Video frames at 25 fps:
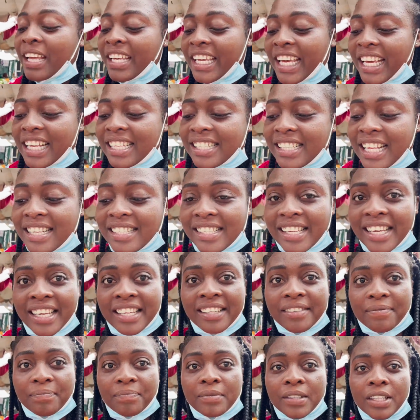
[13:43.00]
Yes, the
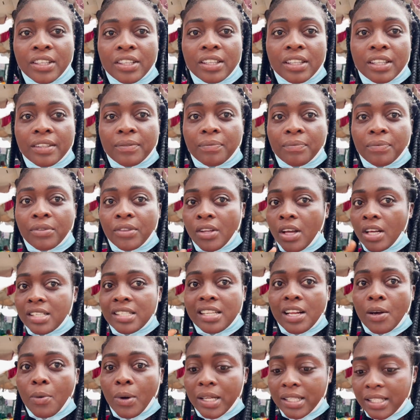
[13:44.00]
skin. Are you not scared? Not
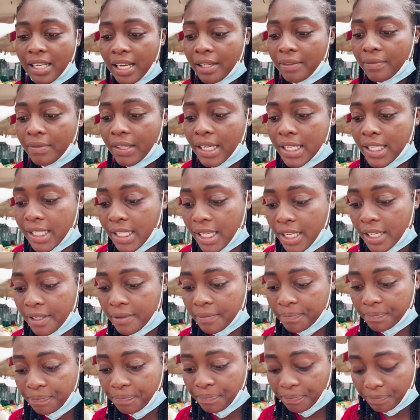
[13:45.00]
the water, the
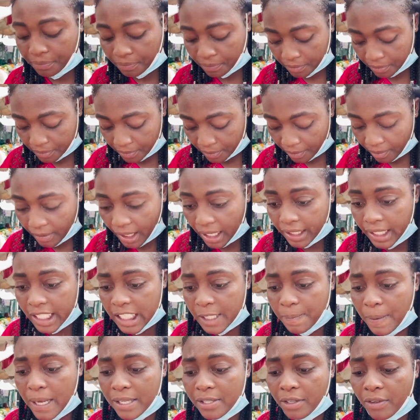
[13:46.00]
skin. This
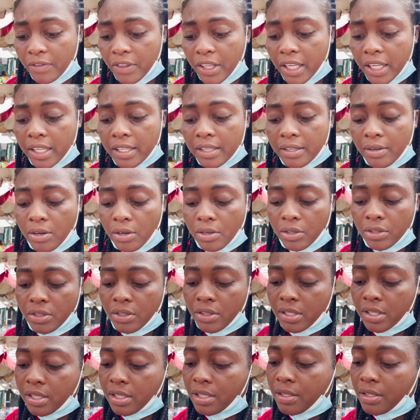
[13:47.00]
part of the coconut